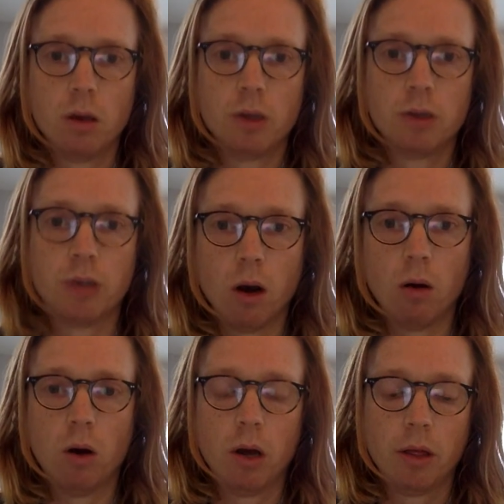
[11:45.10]

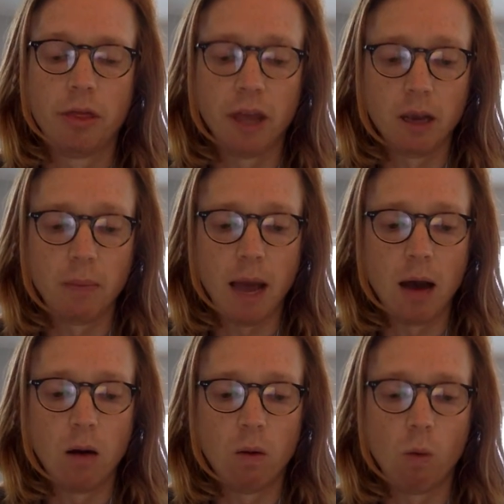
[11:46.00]
So think
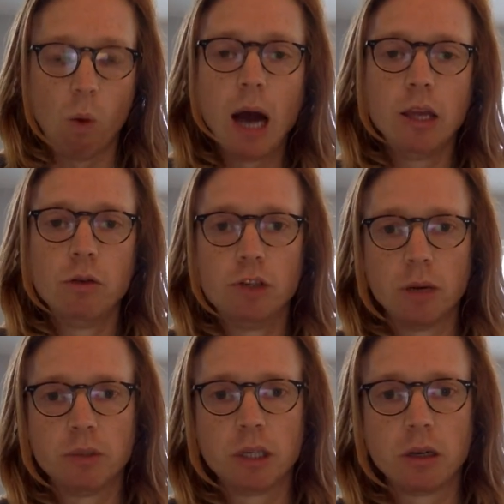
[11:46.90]
about why you
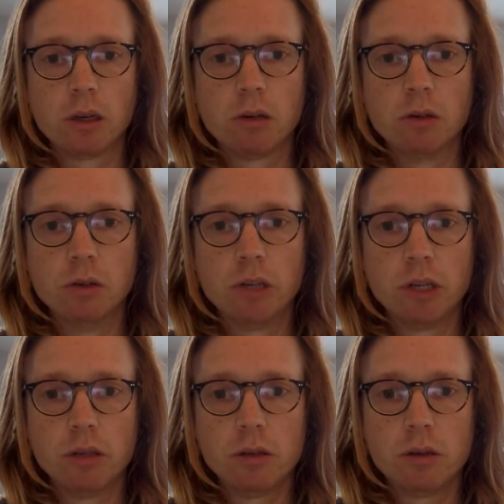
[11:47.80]
jump to
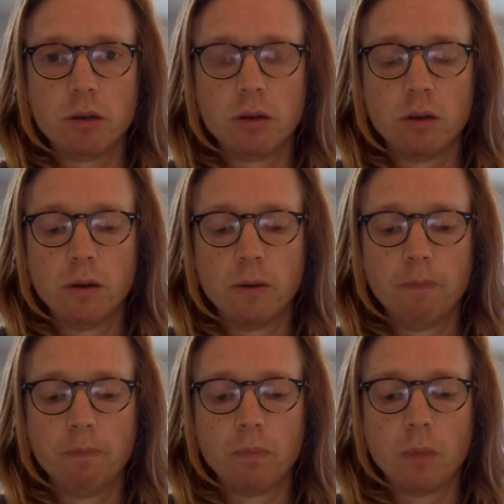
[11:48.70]
conclusions,
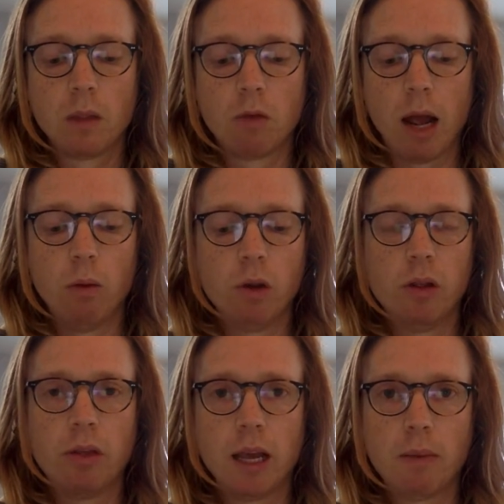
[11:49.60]
right? When you
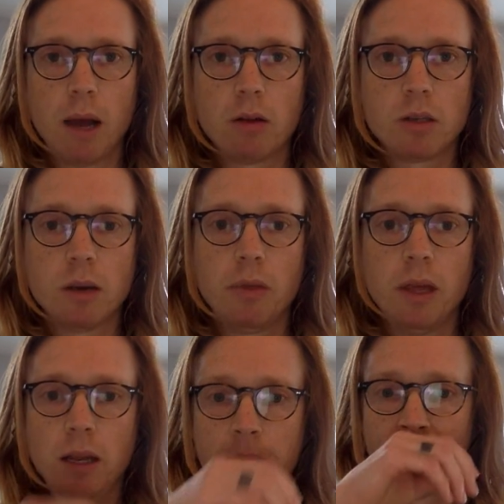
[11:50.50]
think about
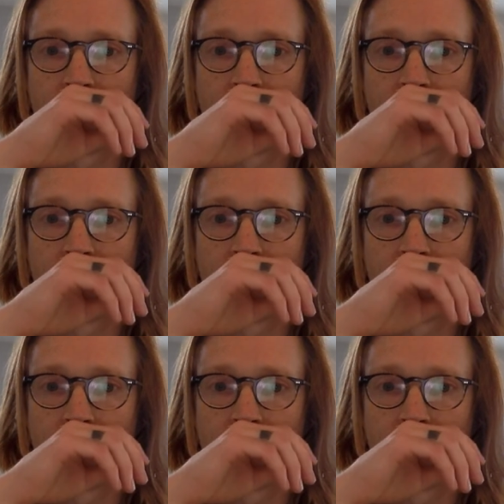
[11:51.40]
something.